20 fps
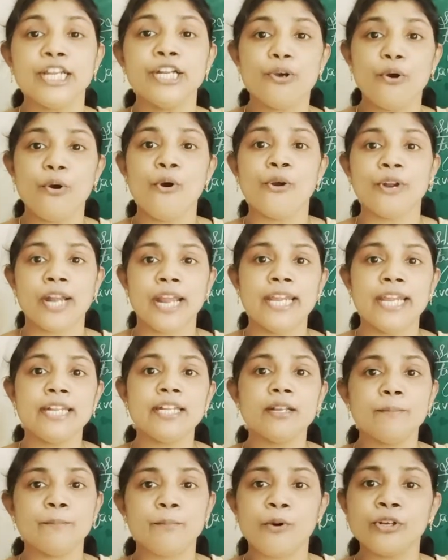or
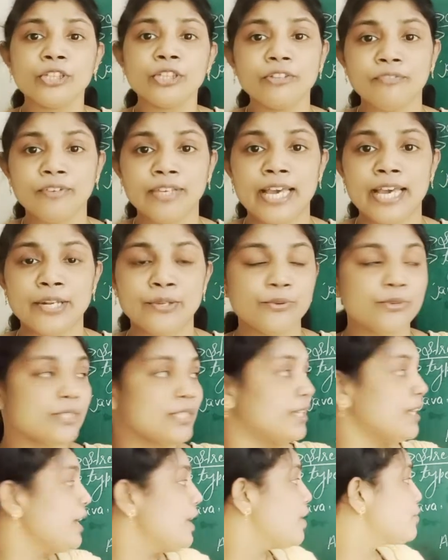write, both we are
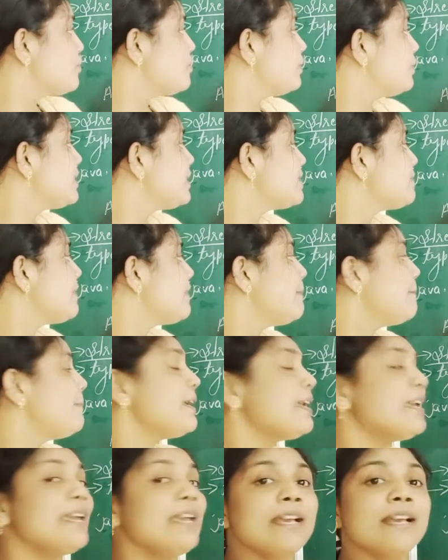using. So this will
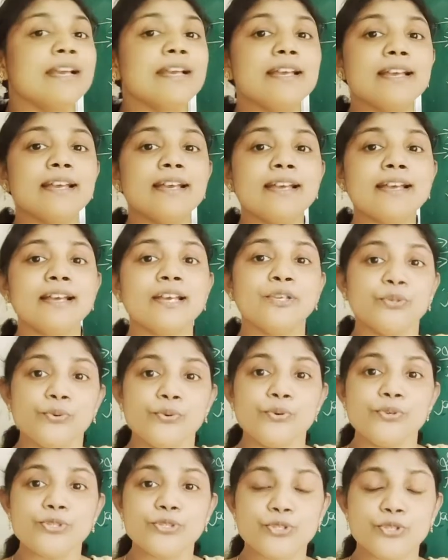be
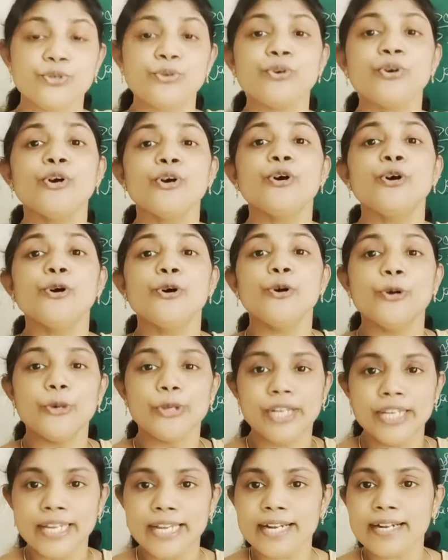used to
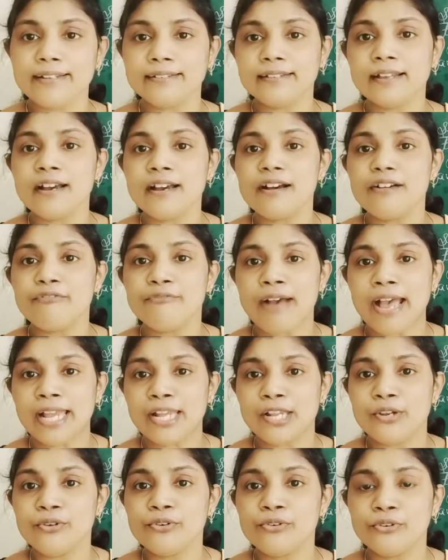read the
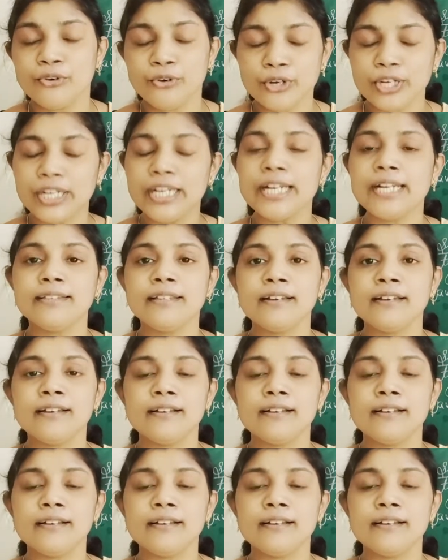value or read the